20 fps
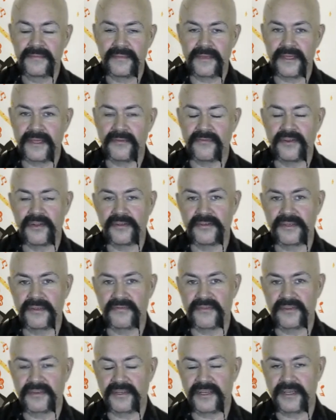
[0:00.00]
They have all
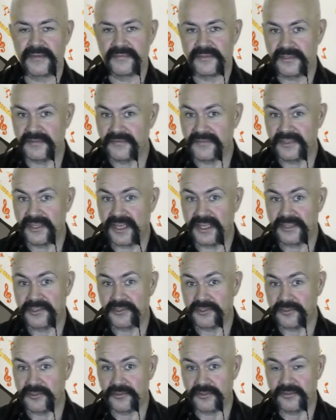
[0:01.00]
different types of
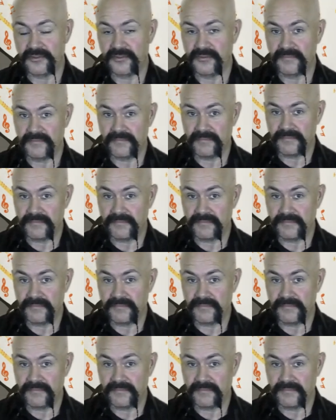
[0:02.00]
textured,